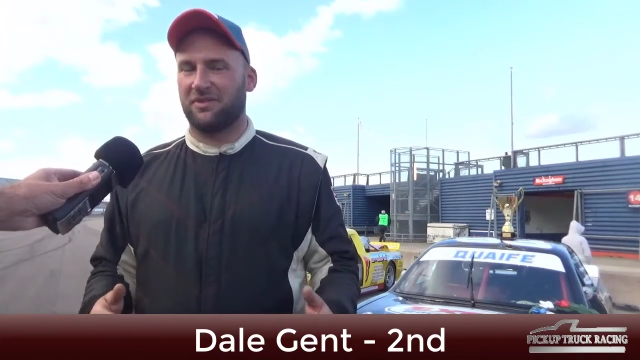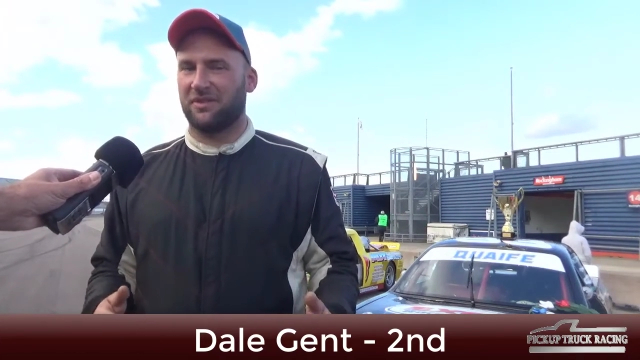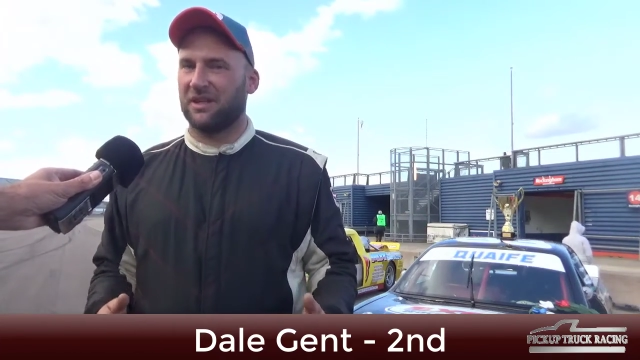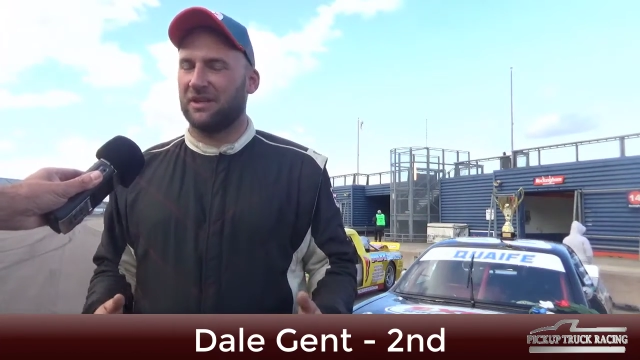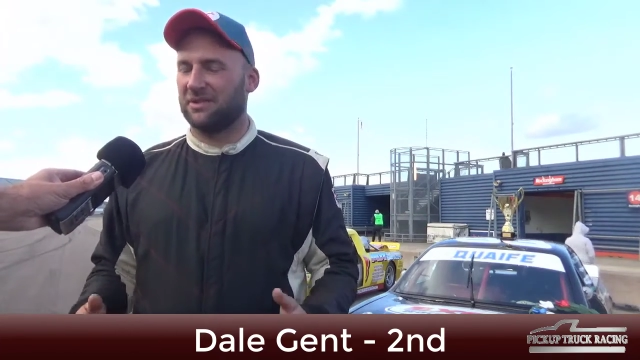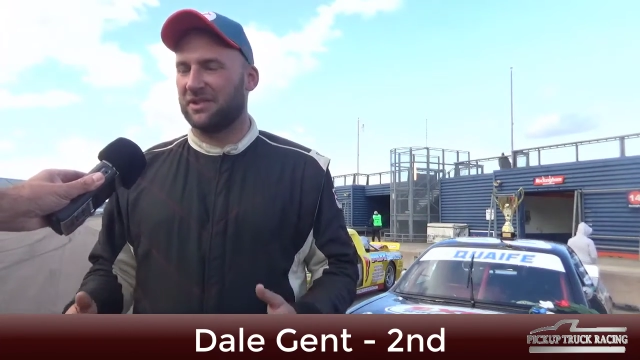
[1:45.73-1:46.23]

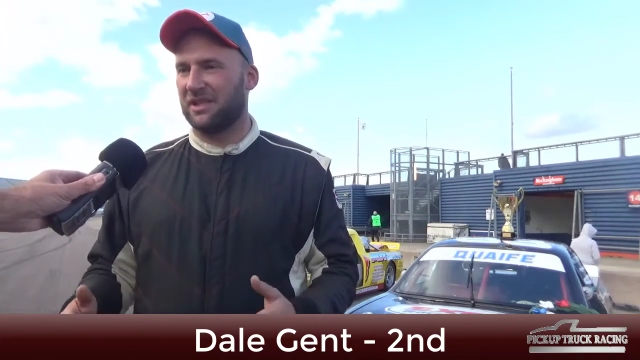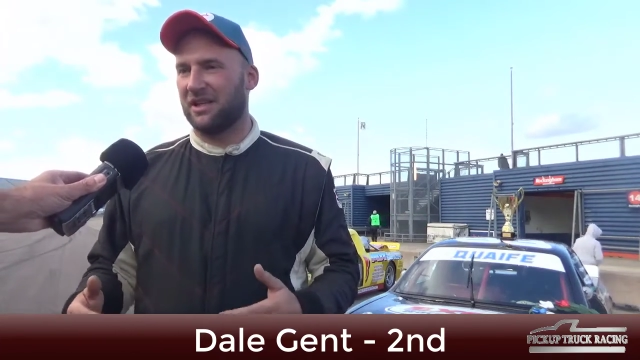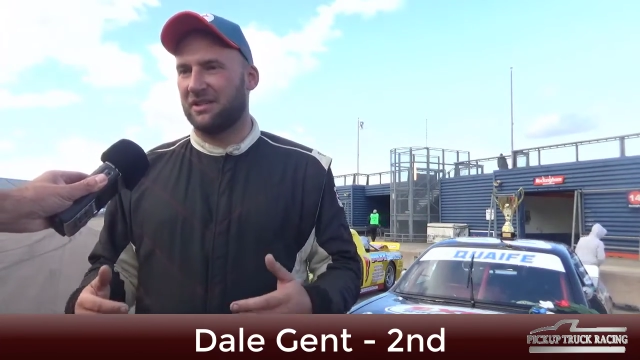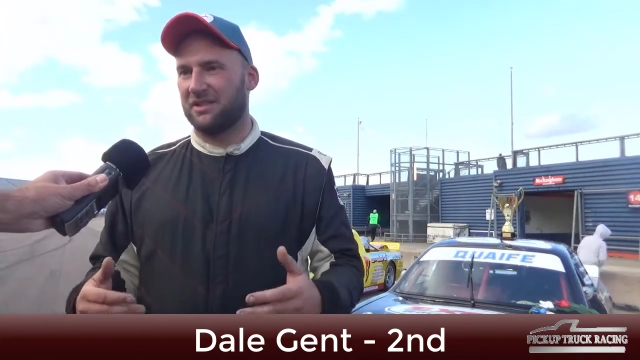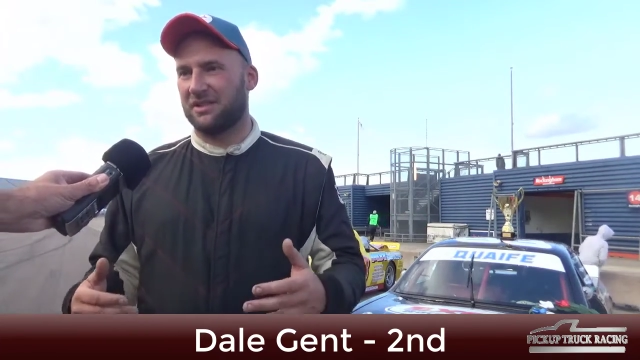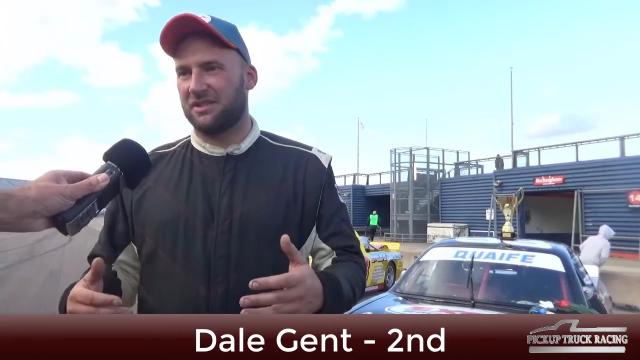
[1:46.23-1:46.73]
Really, which say
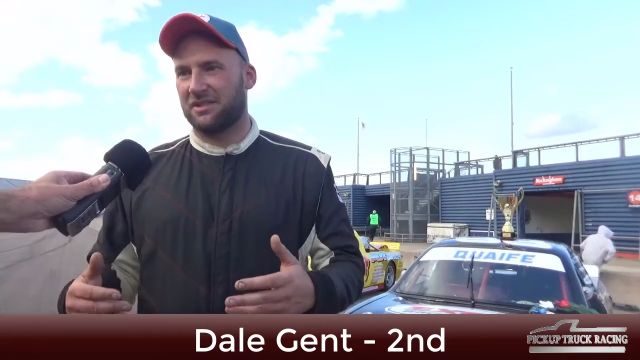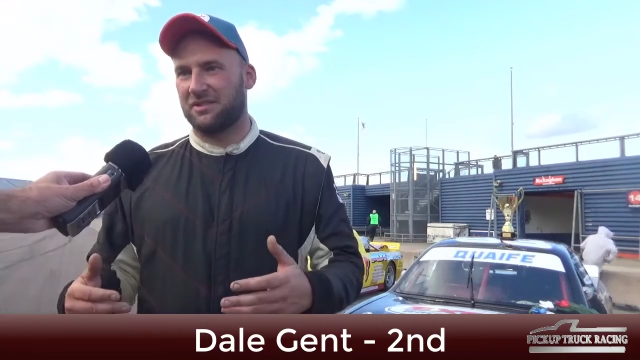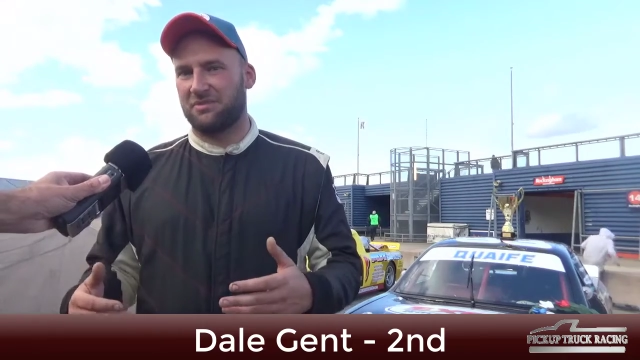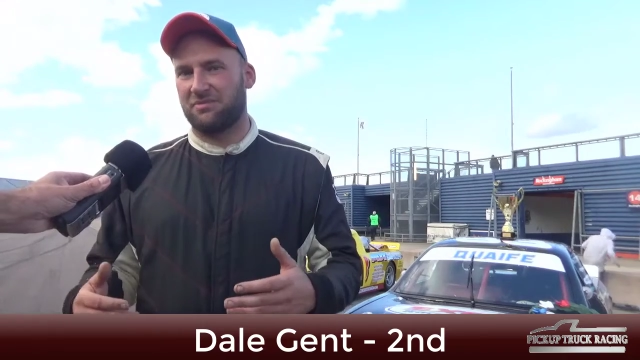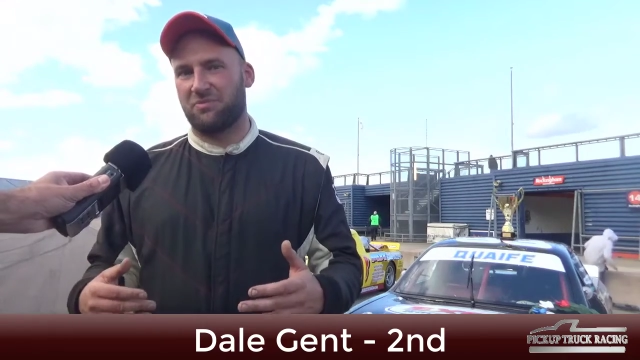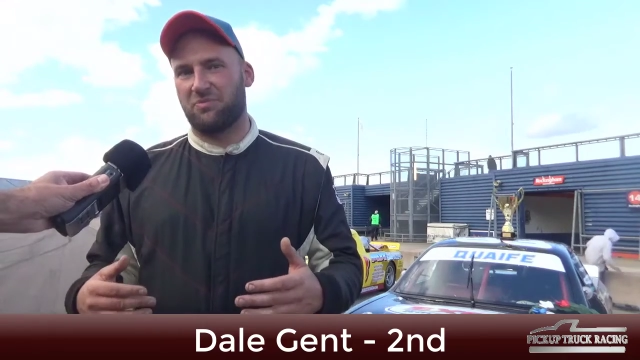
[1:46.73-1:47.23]
just
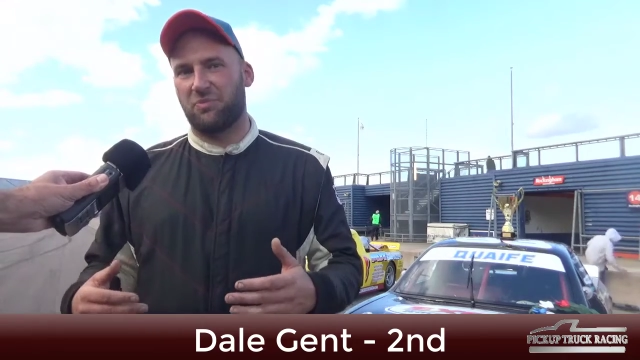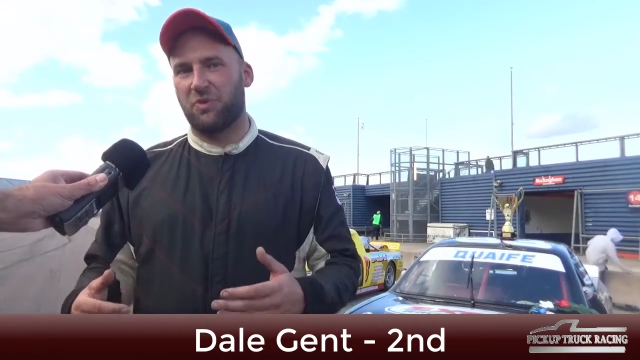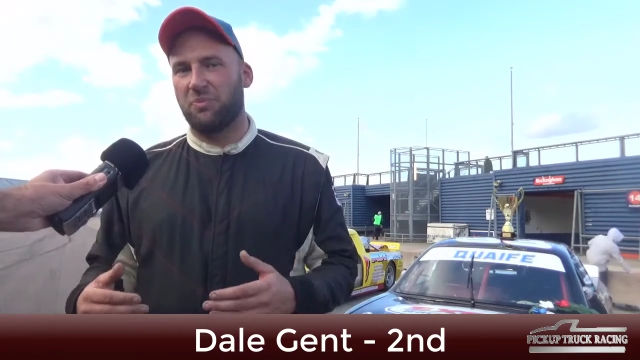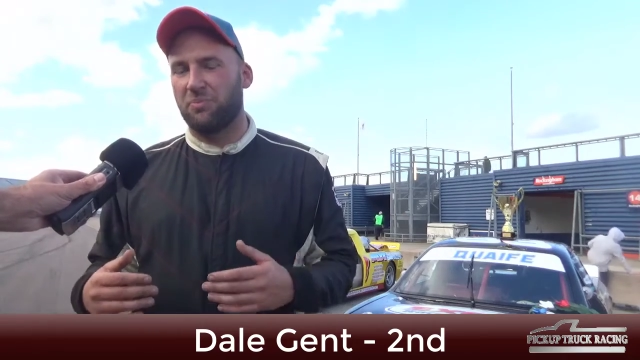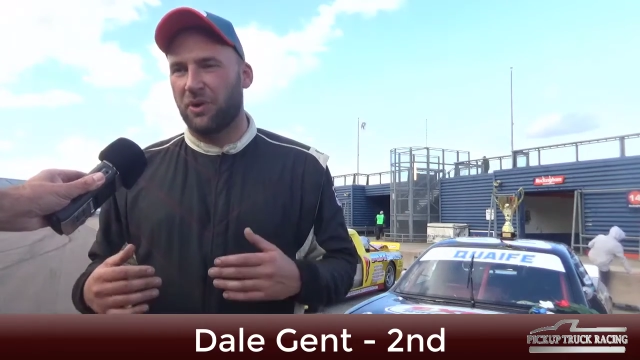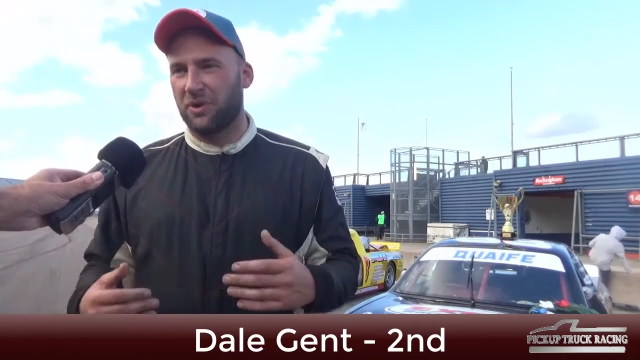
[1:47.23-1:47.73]

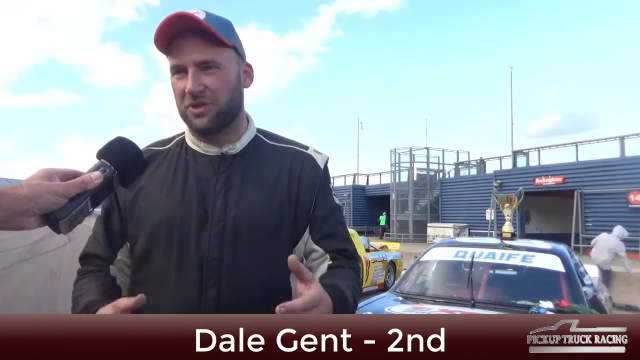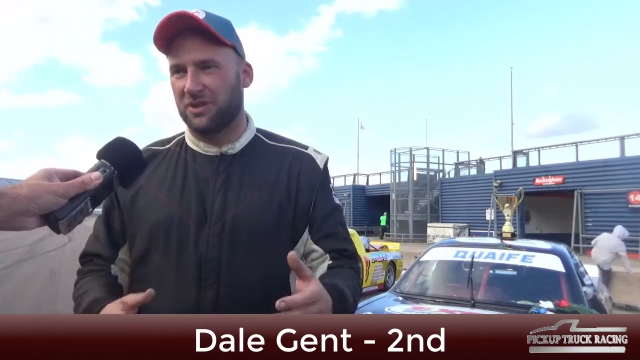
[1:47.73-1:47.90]
wouldn't push.